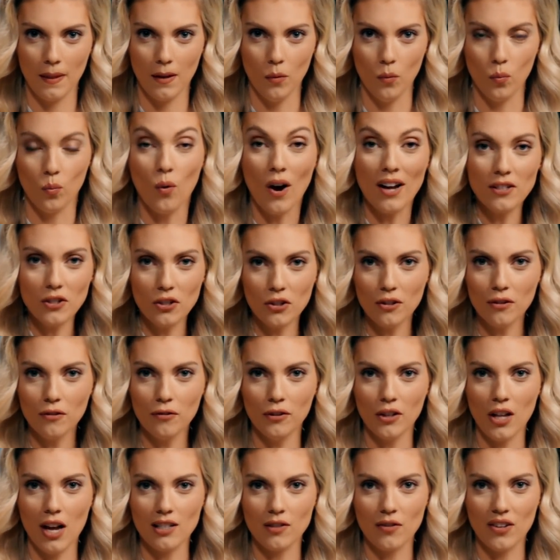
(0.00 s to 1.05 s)
Western
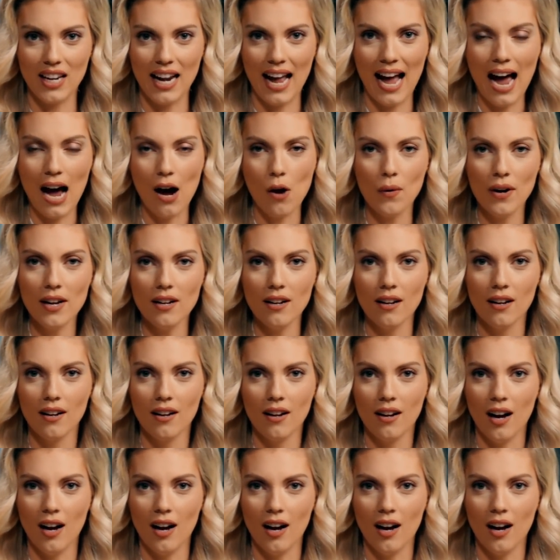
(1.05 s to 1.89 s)
philosophy, and how it